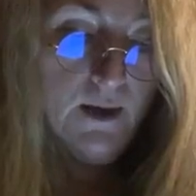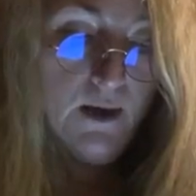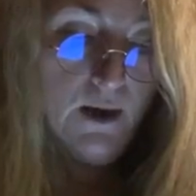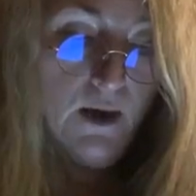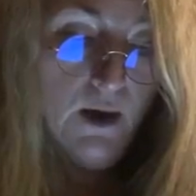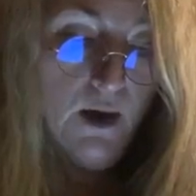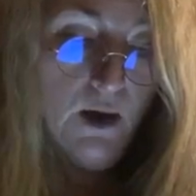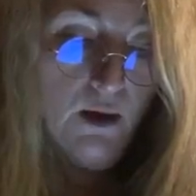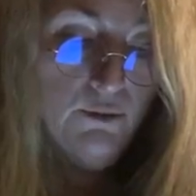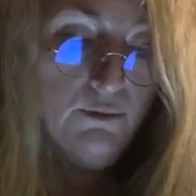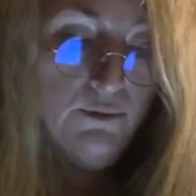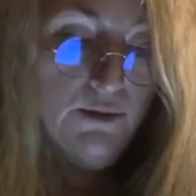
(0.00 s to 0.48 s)

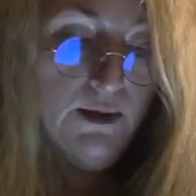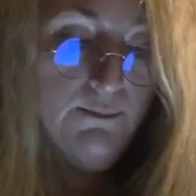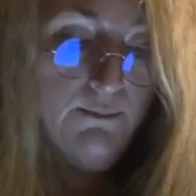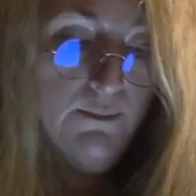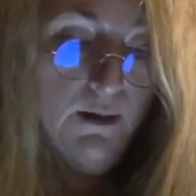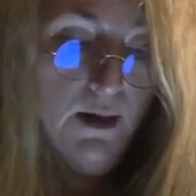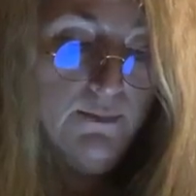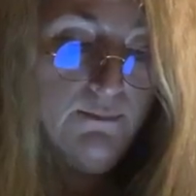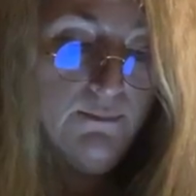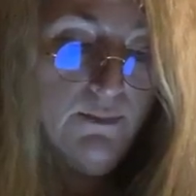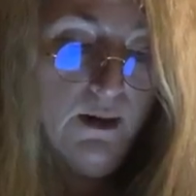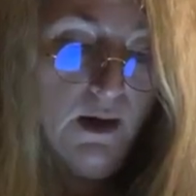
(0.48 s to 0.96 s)
Only
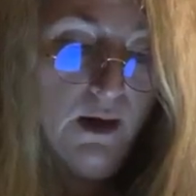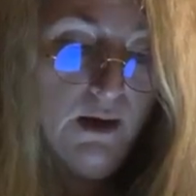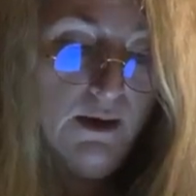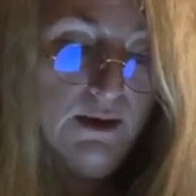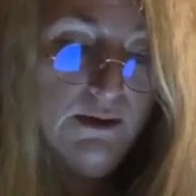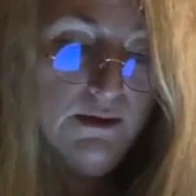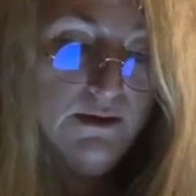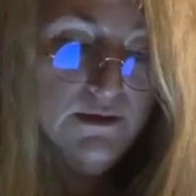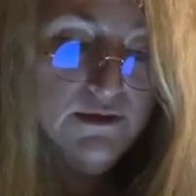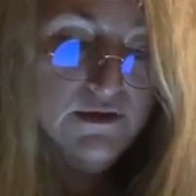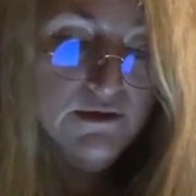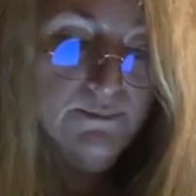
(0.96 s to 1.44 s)
my
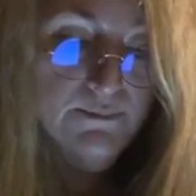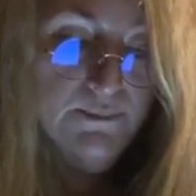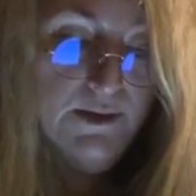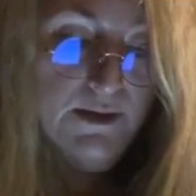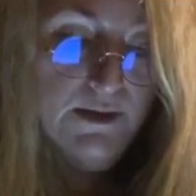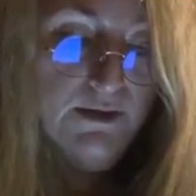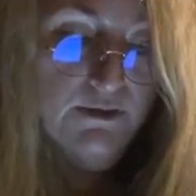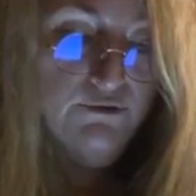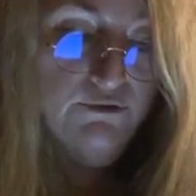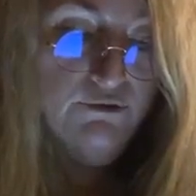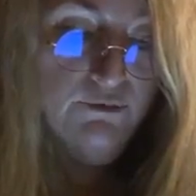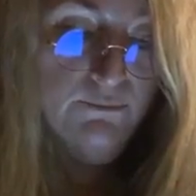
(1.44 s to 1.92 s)
mind,
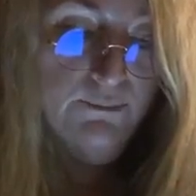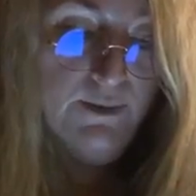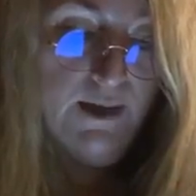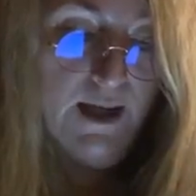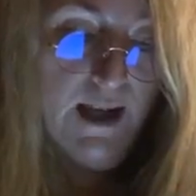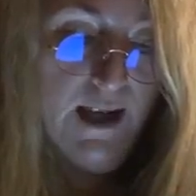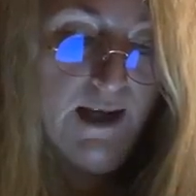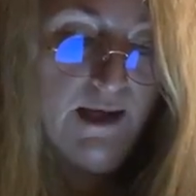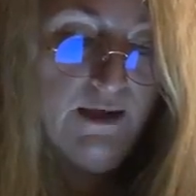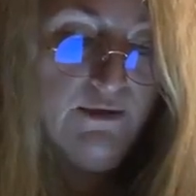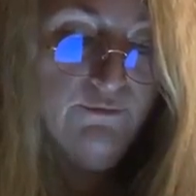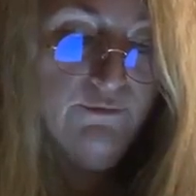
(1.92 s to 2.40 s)
speech and
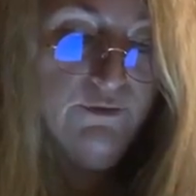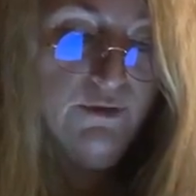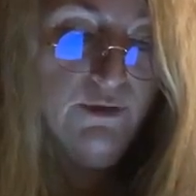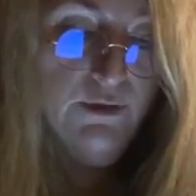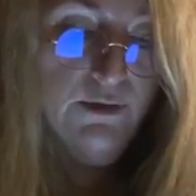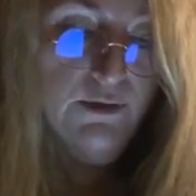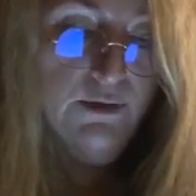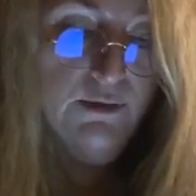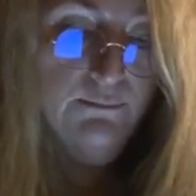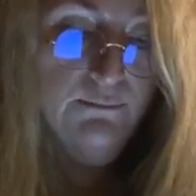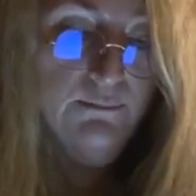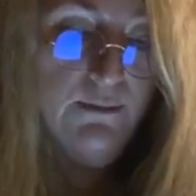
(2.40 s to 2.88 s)
behaviour
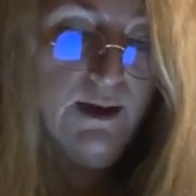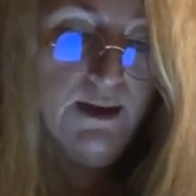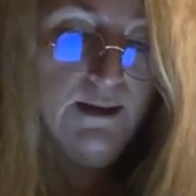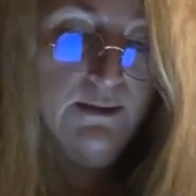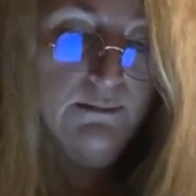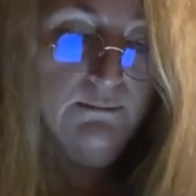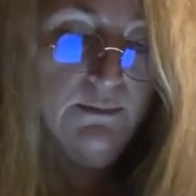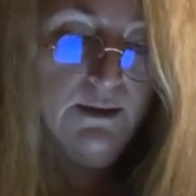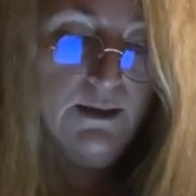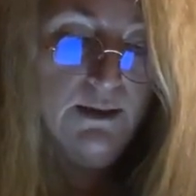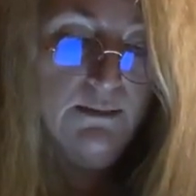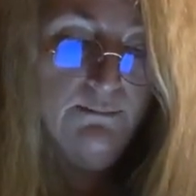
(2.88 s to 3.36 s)
can
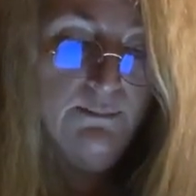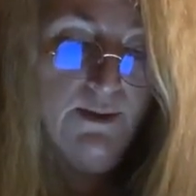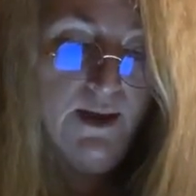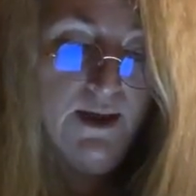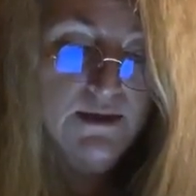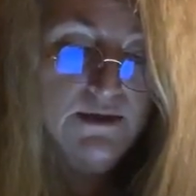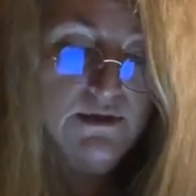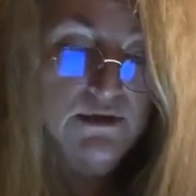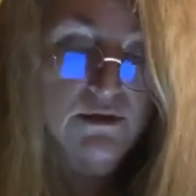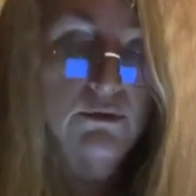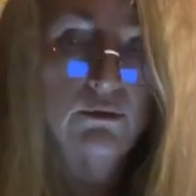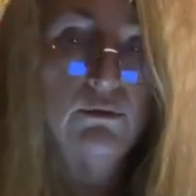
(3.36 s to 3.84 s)
make me
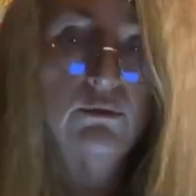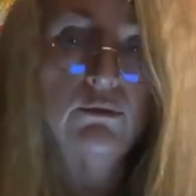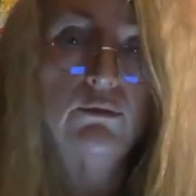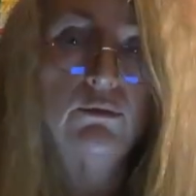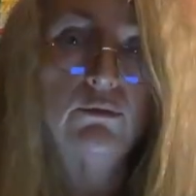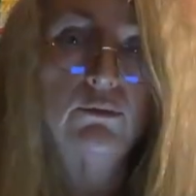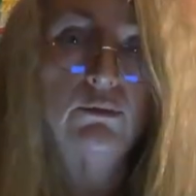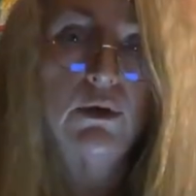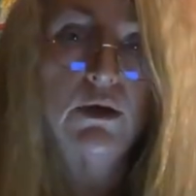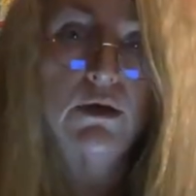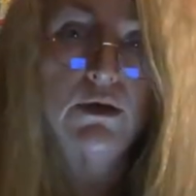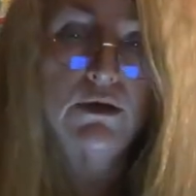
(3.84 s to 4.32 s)
better
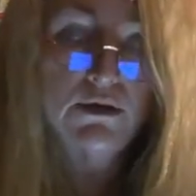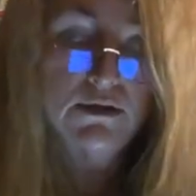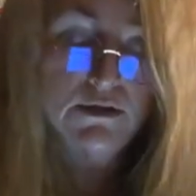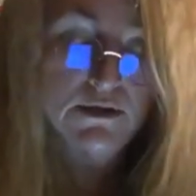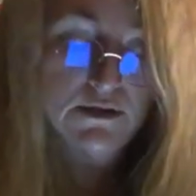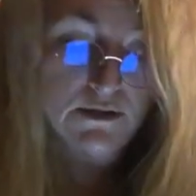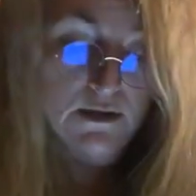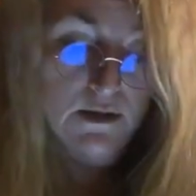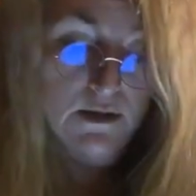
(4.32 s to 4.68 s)
or worse than